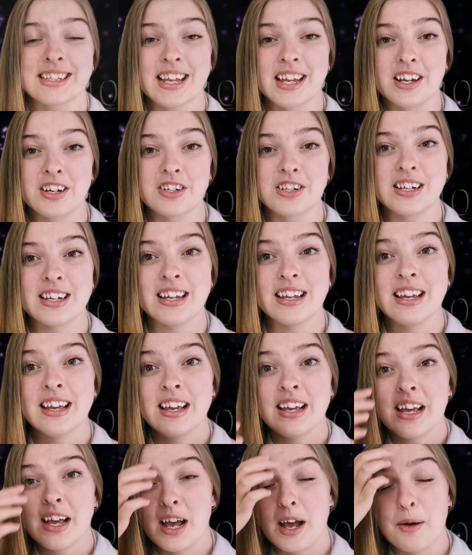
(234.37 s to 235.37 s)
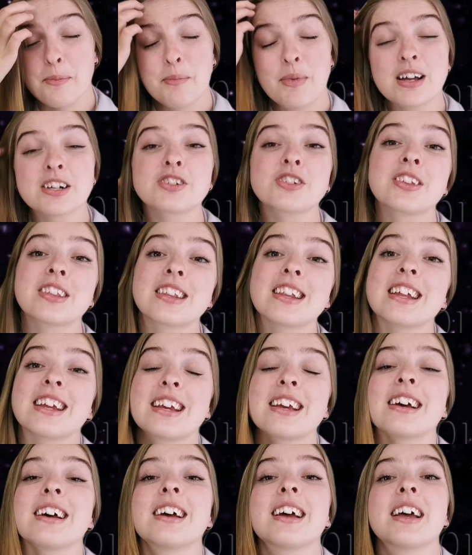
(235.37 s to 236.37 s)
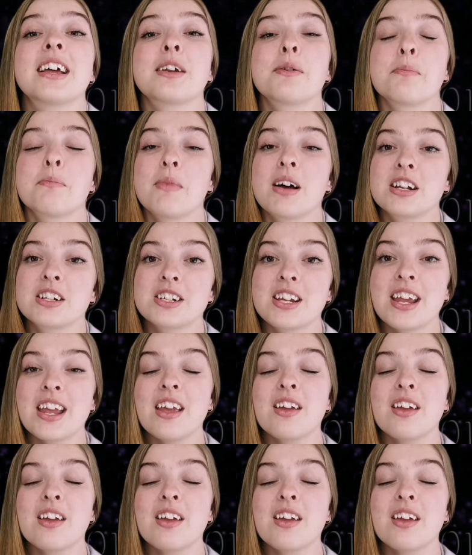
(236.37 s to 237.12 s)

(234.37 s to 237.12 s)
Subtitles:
is actually a much thicker and a much